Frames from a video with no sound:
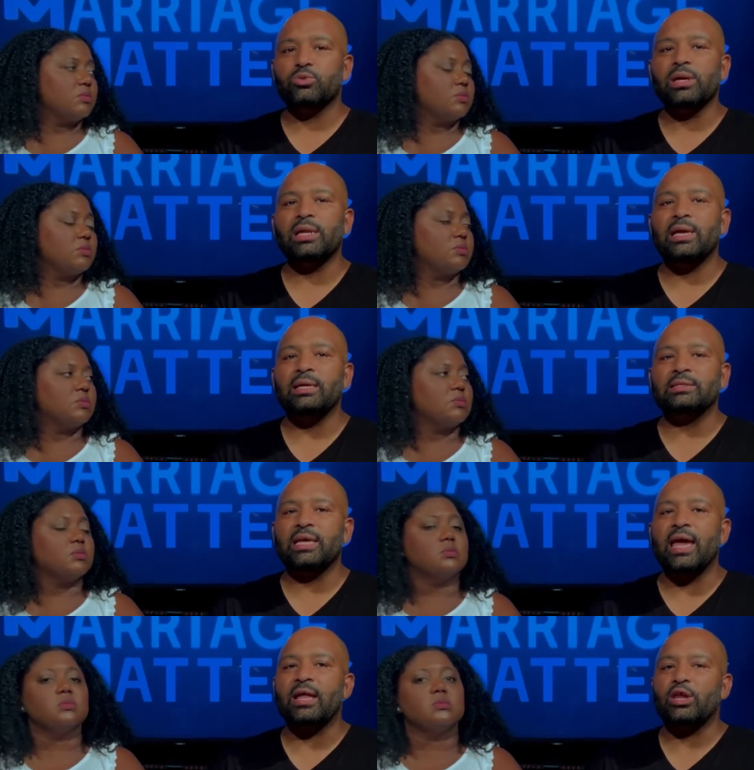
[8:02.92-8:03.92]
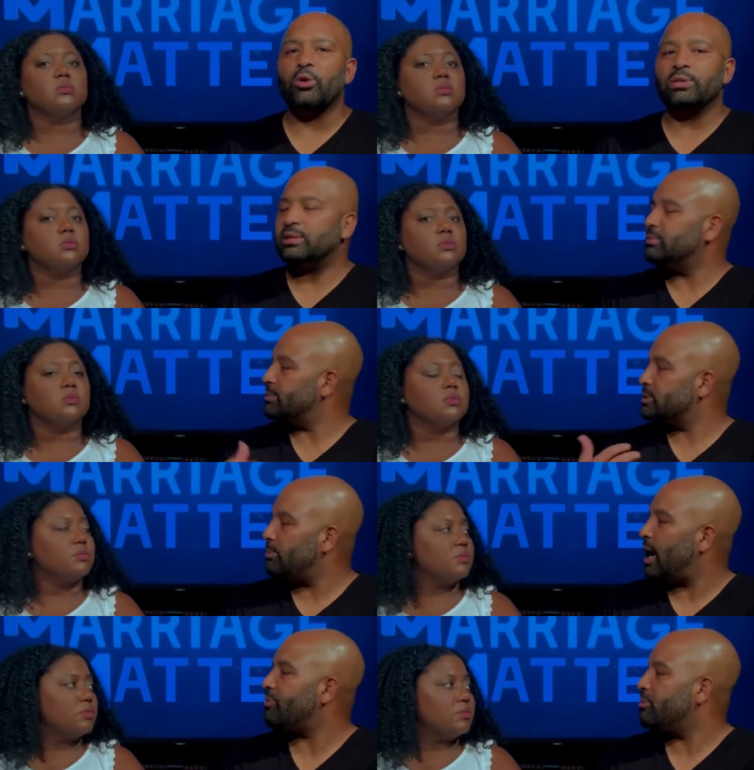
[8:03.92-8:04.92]
Speaker 1: really saying, you know, when something's
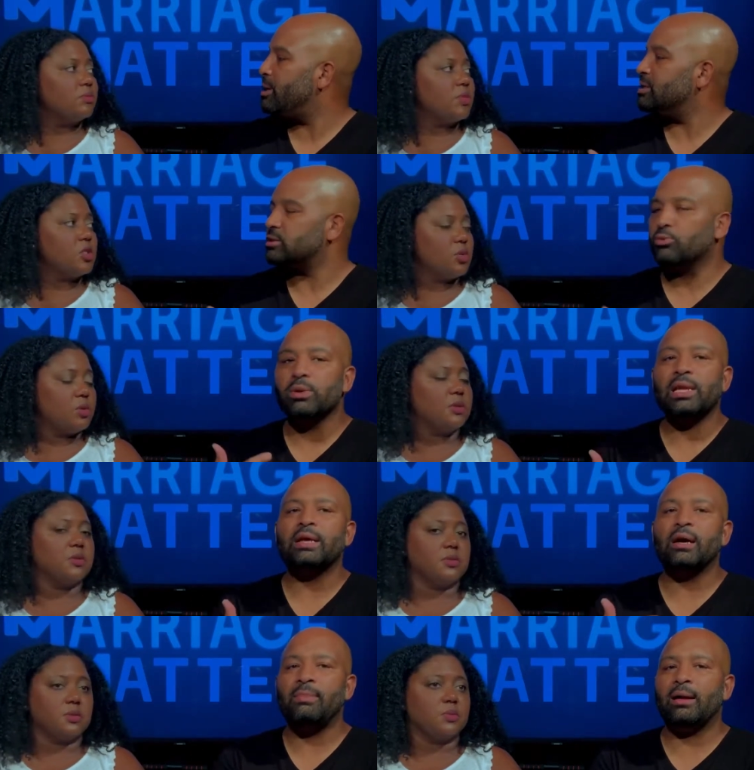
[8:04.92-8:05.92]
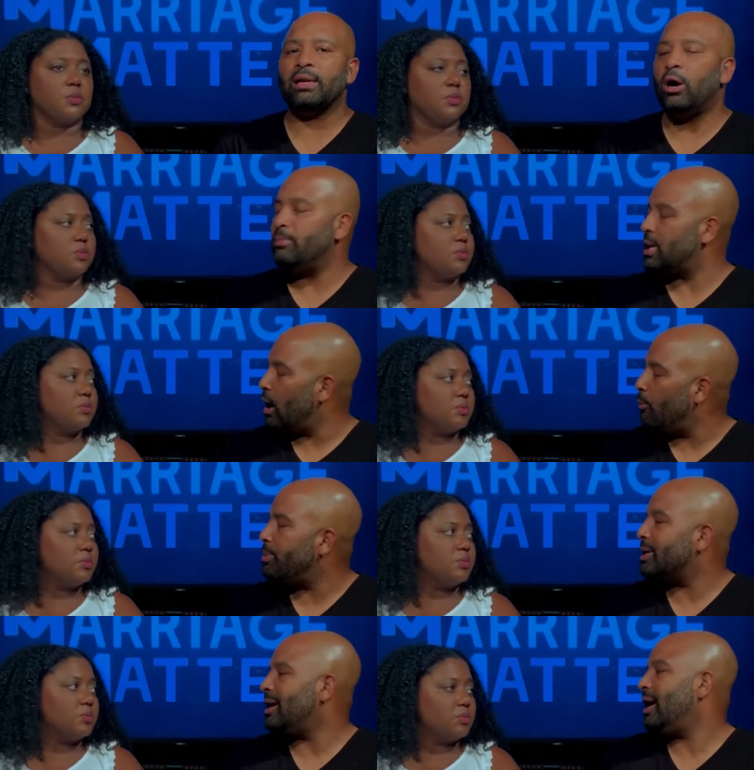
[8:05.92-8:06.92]
bothering me, just to really come out and be
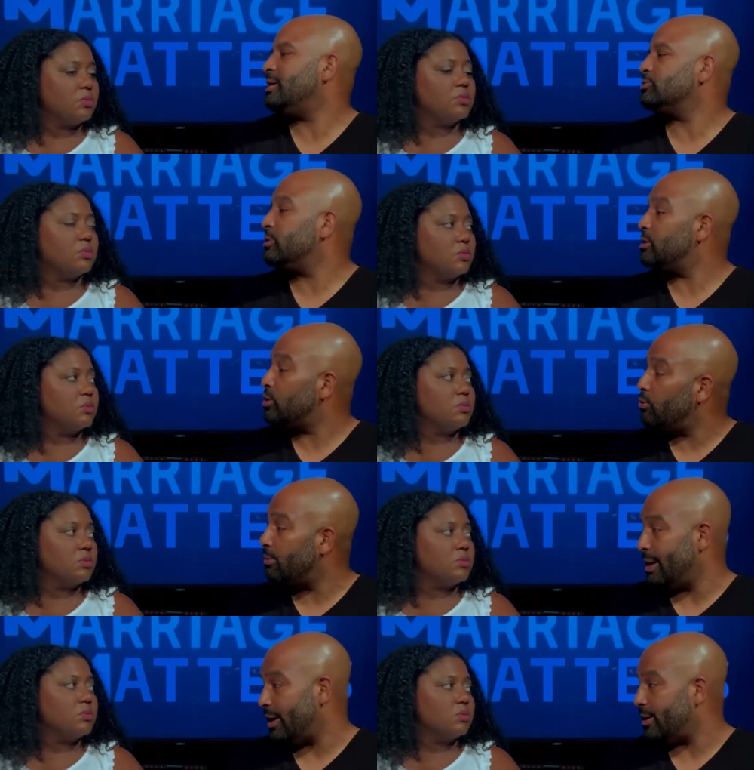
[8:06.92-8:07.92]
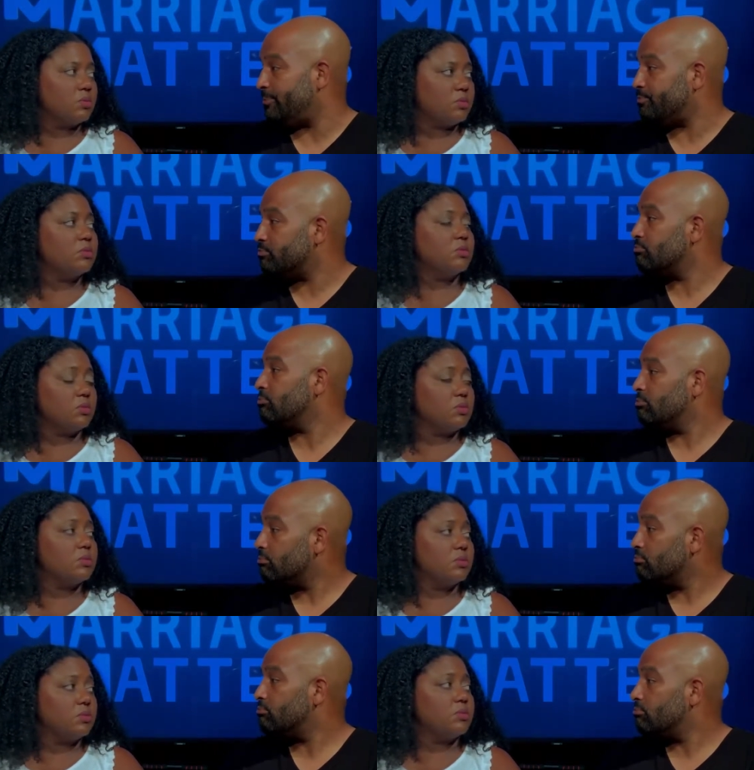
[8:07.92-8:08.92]
open and honest with mm-hmm. you about it. Mm-hmm.
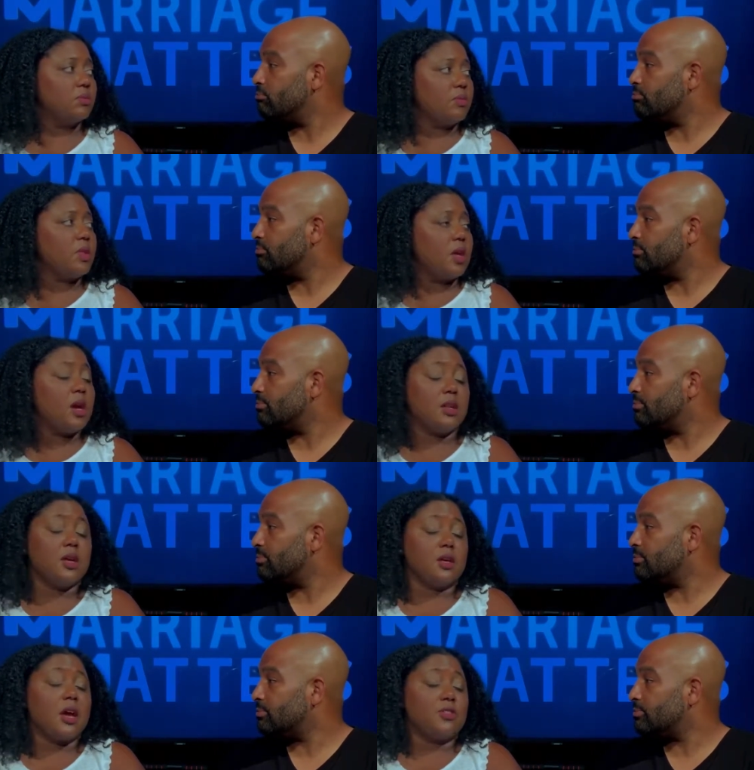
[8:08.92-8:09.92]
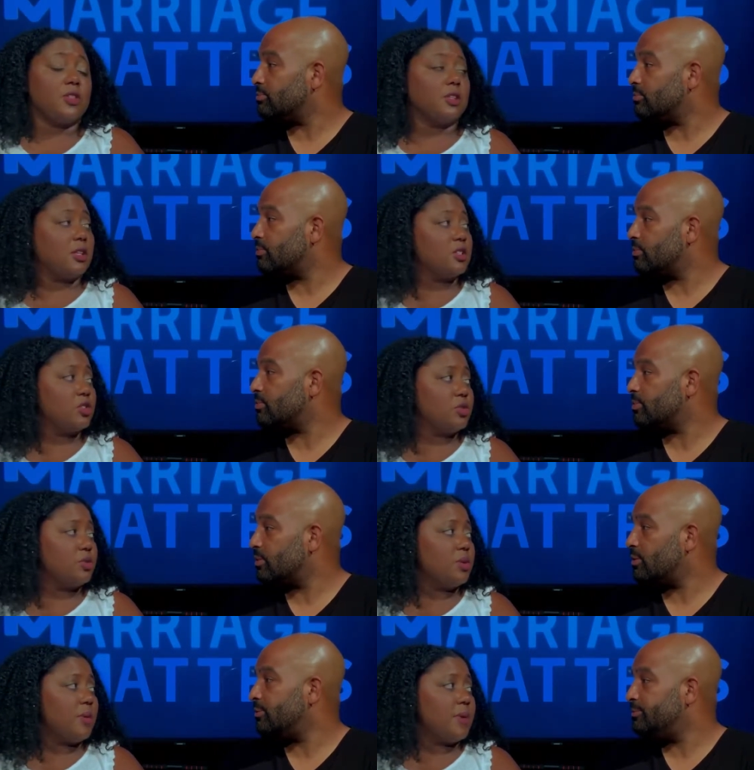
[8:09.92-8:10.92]
Speaker 2: Mm-hmm. And I, I think that's
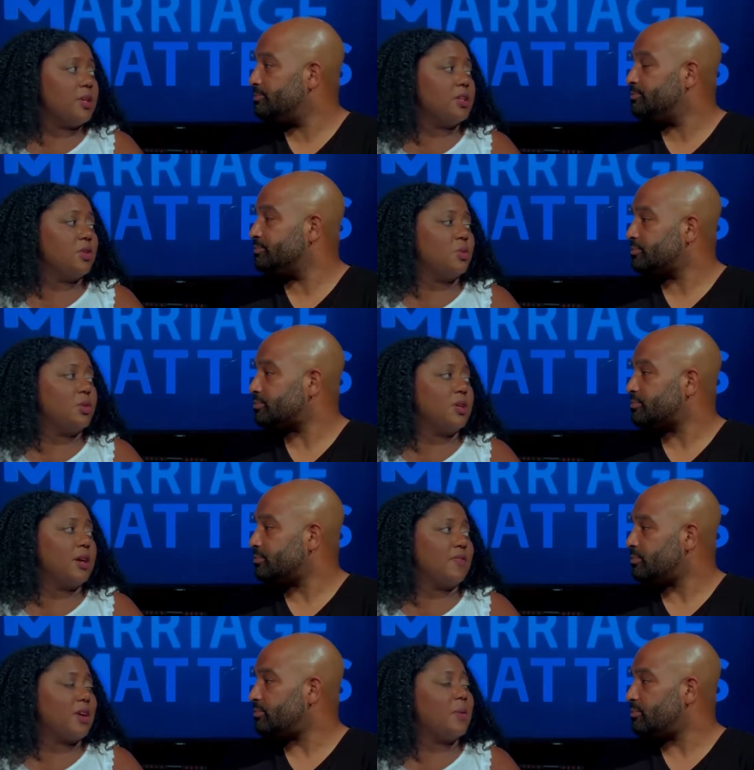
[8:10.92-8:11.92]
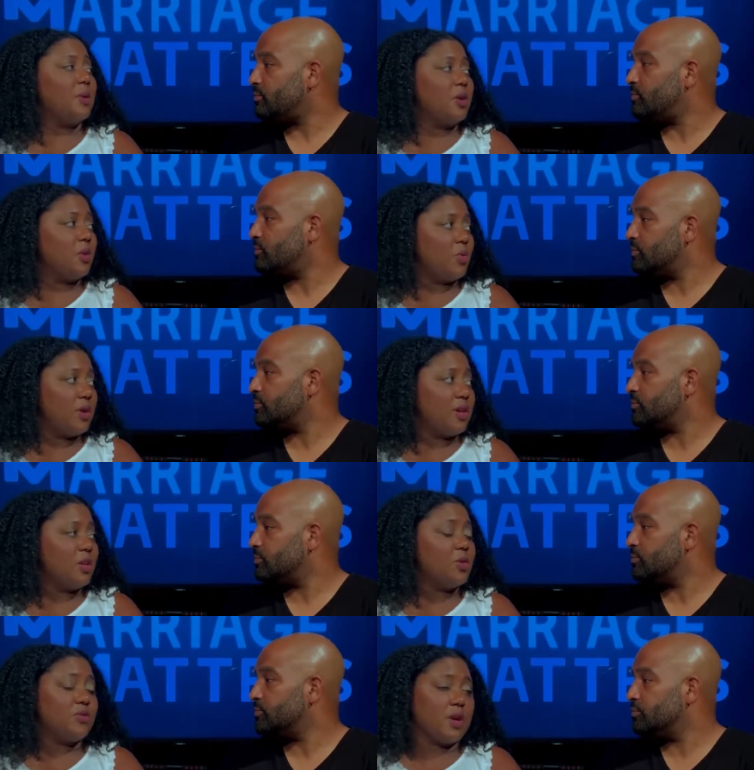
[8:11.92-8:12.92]
true. I mean, you, we have come a long way.
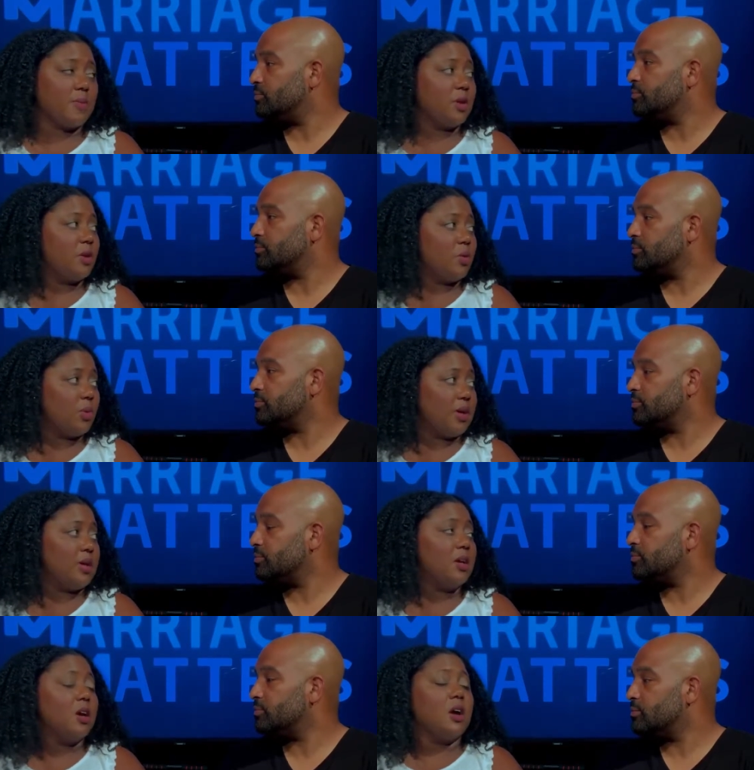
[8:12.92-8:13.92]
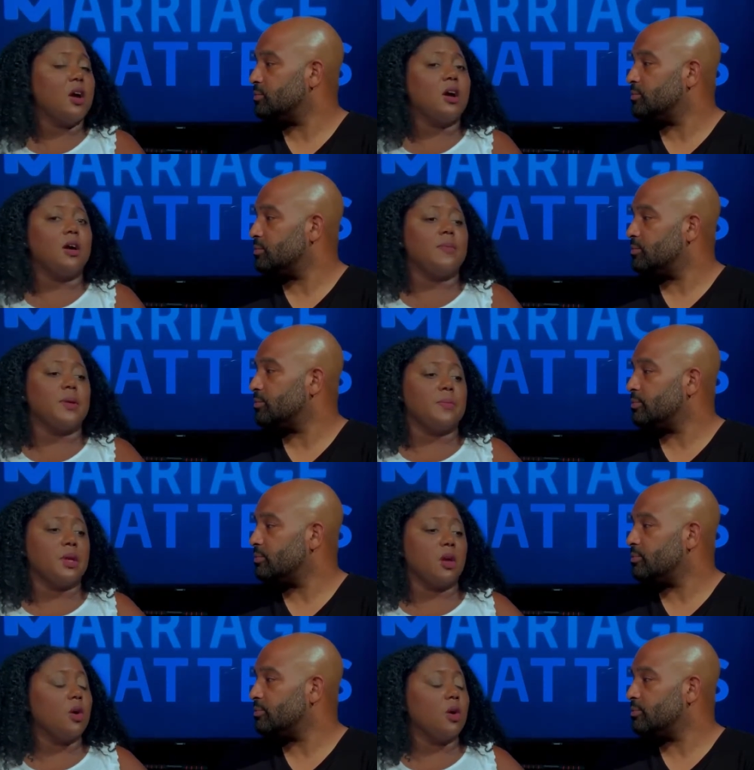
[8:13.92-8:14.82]
You've come a long way, um, and being